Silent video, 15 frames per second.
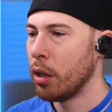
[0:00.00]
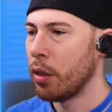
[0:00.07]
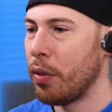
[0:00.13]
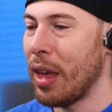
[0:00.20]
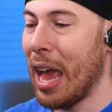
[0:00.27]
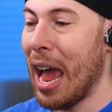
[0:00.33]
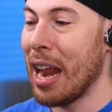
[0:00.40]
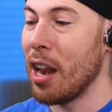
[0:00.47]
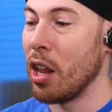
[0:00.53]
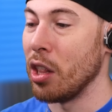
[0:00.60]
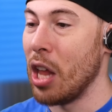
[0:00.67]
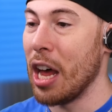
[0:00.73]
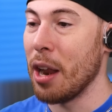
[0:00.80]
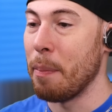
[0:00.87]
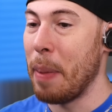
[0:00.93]
They added a
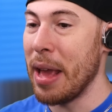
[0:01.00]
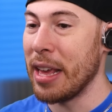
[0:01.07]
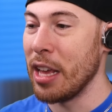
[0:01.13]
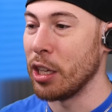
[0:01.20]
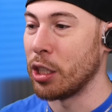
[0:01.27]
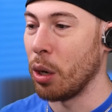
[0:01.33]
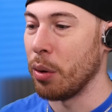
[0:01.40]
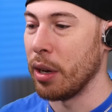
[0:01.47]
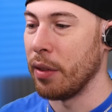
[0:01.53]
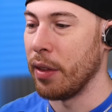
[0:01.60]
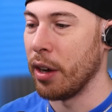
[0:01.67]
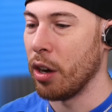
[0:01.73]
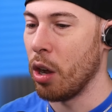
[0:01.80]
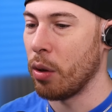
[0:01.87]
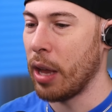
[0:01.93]
lot of baking soda in
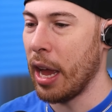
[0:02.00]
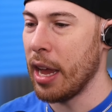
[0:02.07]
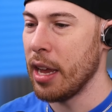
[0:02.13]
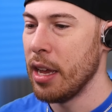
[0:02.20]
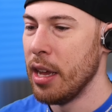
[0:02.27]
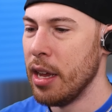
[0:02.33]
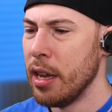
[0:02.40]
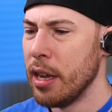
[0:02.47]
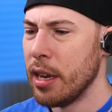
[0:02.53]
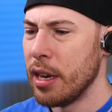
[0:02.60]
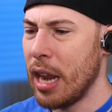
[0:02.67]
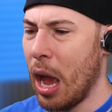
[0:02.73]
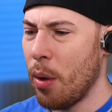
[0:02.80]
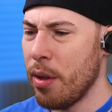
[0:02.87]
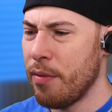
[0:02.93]
there, okay?
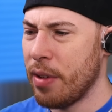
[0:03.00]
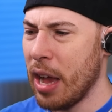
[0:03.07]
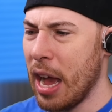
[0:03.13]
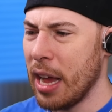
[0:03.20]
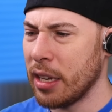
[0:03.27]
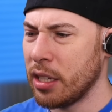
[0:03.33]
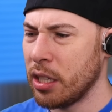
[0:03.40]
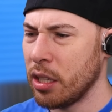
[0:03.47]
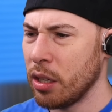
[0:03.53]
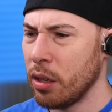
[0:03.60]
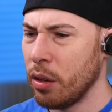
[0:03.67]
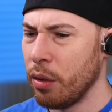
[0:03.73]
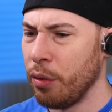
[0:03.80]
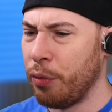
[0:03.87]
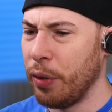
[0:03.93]
Now we've got
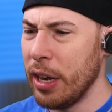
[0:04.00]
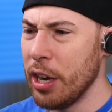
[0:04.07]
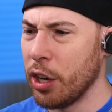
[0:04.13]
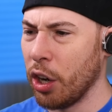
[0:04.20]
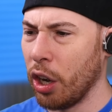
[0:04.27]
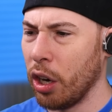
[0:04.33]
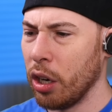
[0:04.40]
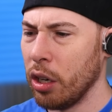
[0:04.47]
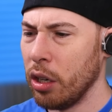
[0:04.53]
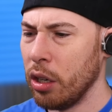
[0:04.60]
vinegar.